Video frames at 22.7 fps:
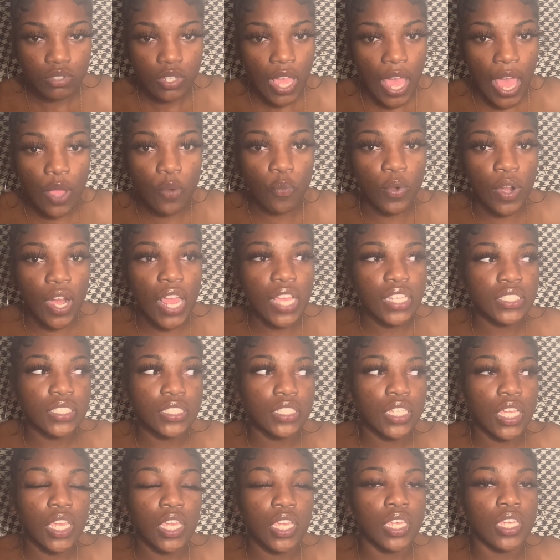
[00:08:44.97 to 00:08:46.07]
when I
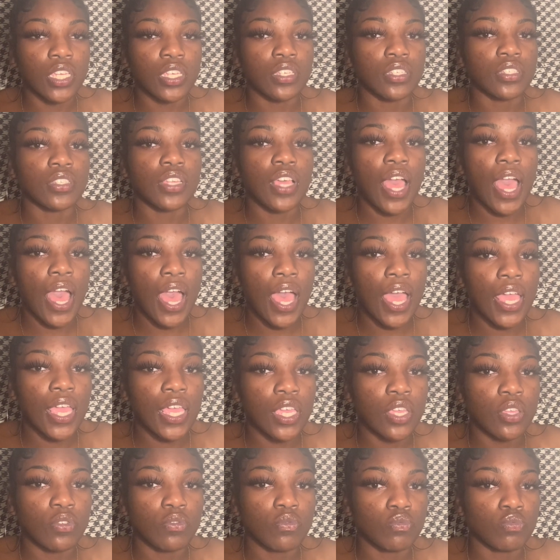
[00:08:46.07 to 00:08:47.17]
say
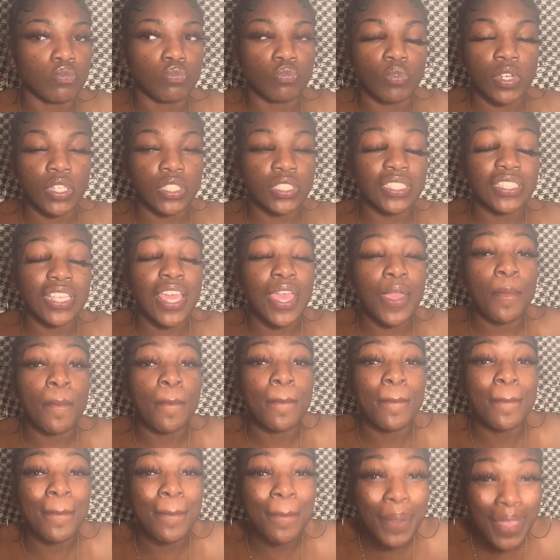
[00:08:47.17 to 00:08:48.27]
I was
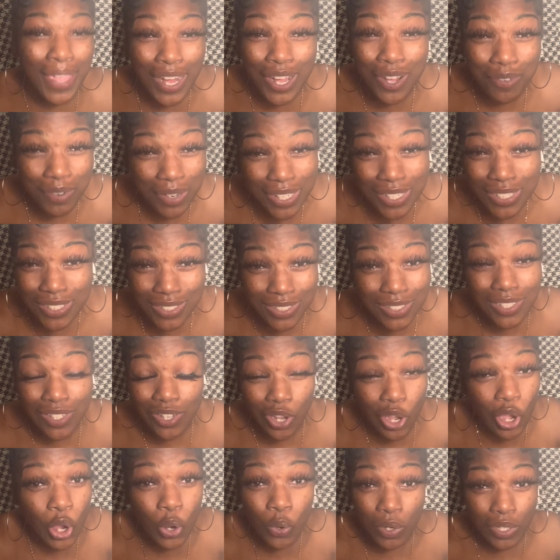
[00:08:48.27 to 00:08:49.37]
embarrassed
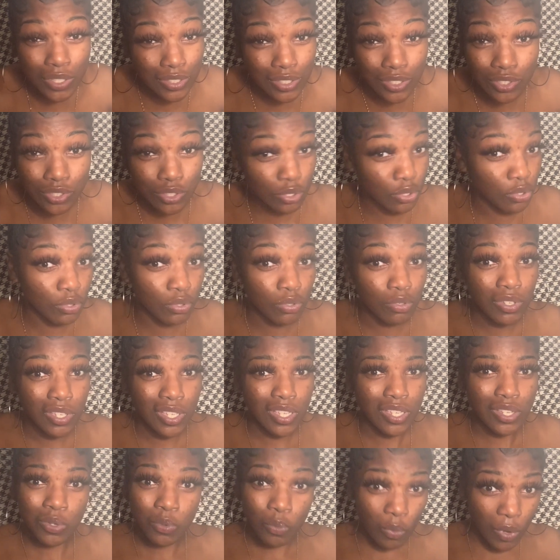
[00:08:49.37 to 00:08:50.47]
going to school,
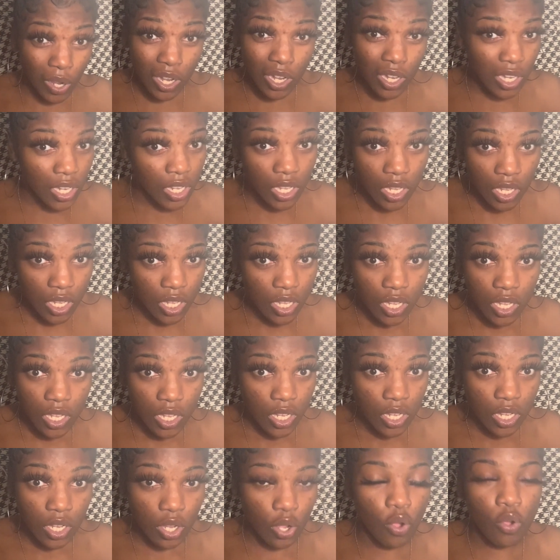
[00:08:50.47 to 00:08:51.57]
well,
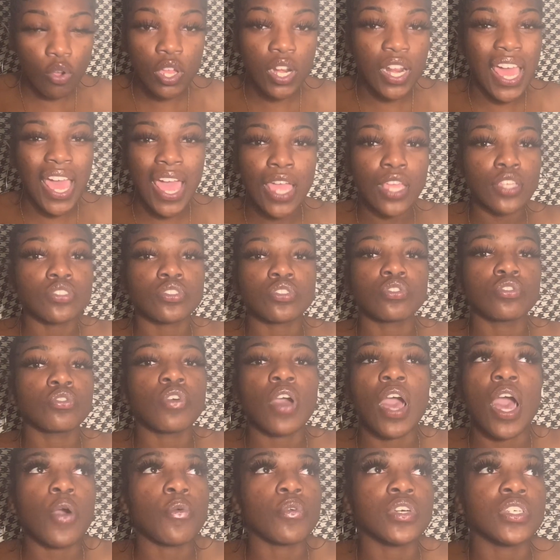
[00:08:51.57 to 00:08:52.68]
going to high school,
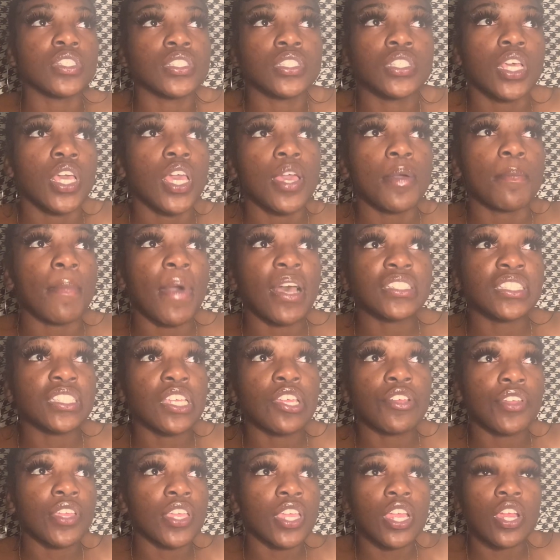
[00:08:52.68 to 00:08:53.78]
my senior
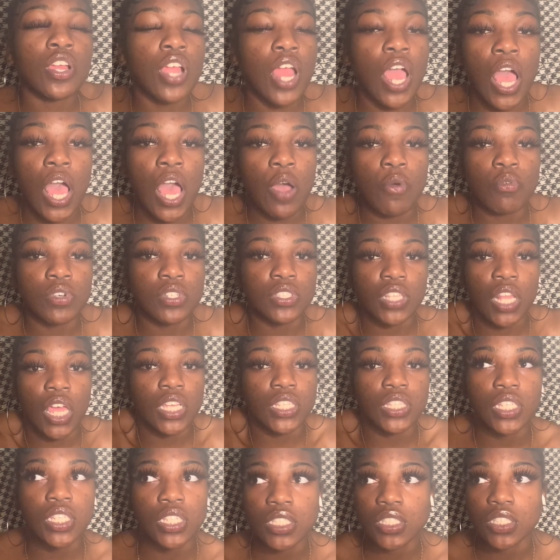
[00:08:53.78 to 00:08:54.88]
year, I was like
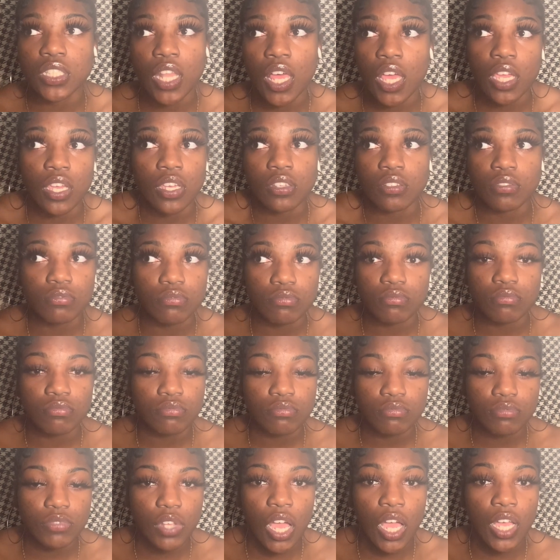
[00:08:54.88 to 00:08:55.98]
this. Like,
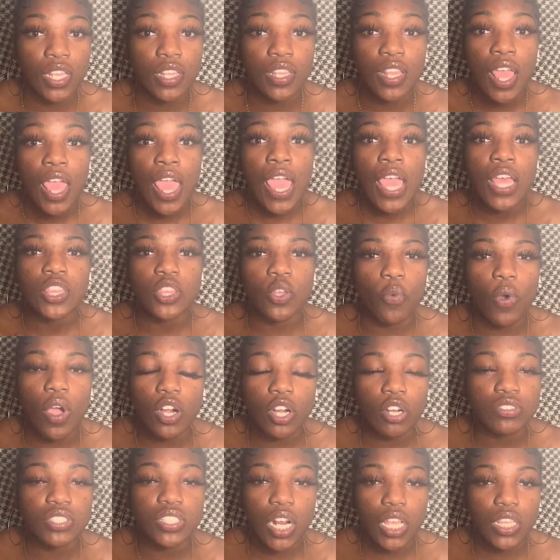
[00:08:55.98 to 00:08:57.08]
the one girl
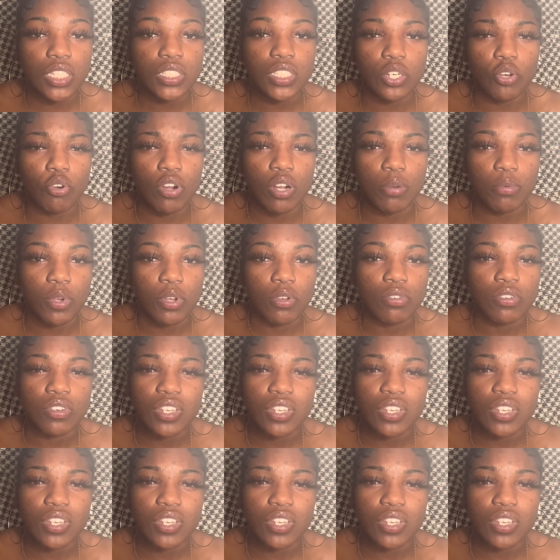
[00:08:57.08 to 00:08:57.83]
said I looked adorable.